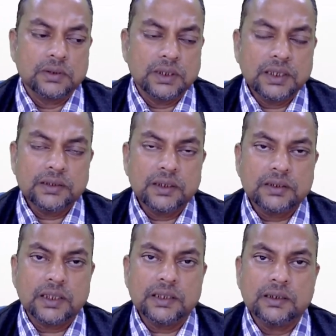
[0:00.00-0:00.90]
Reason
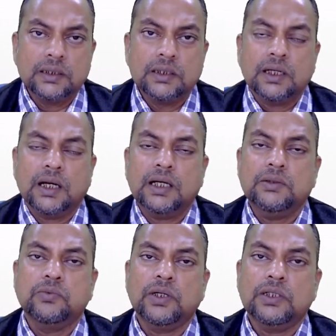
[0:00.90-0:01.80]
is that I
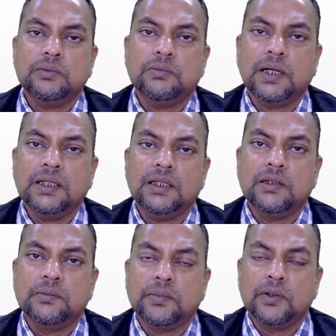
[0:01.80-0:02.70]
want my
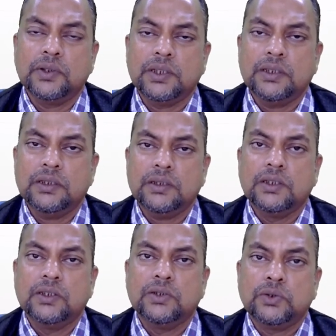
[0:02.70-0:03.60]
employee
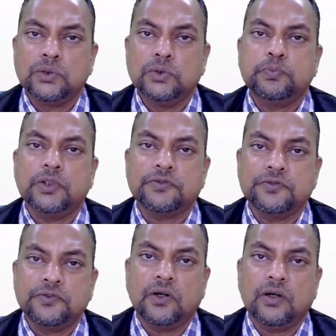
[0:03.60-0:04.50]
to
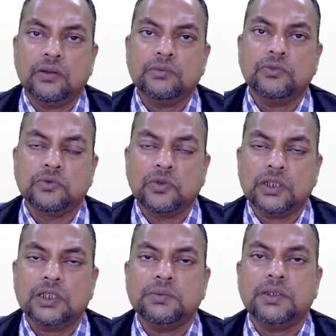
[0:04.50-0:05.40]
perform
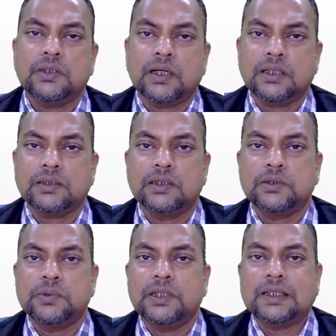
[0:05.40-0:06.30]
whatever task
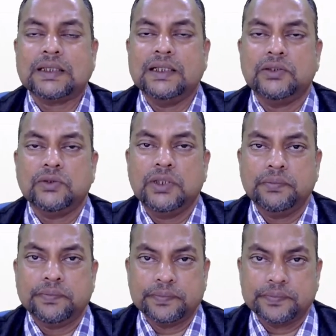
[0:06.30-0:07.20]
has been assigned to
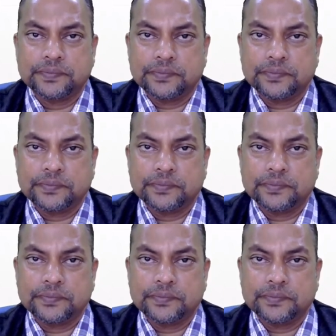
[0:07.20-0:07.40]
him,